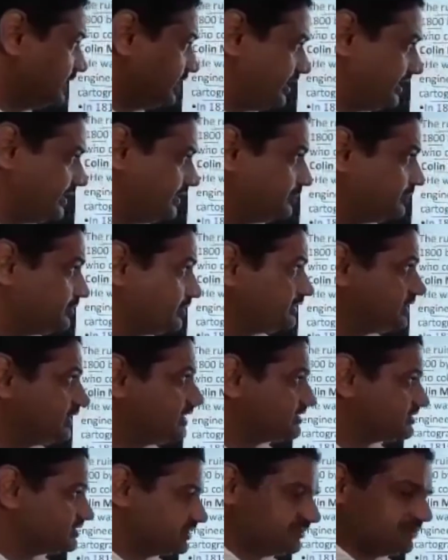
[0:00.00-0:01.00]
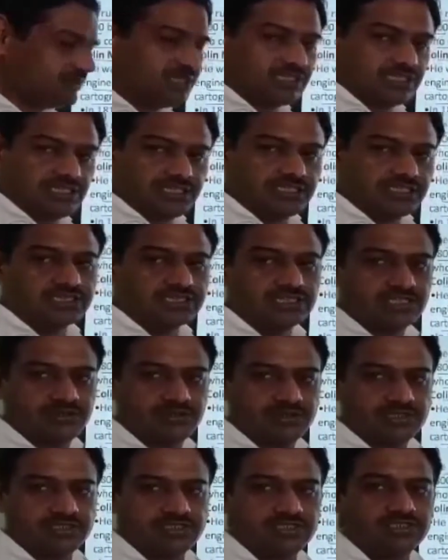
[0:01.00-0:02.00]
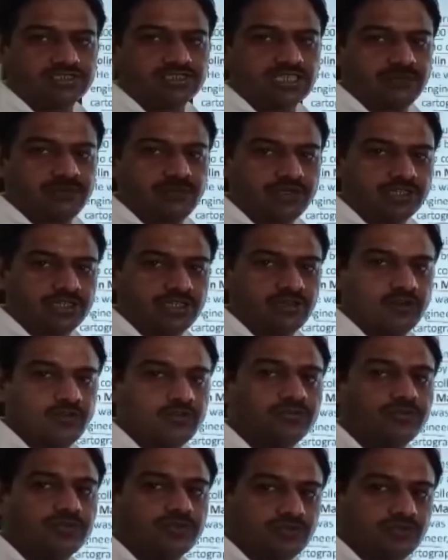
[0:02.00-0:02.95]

and during that survey he discovered this capital of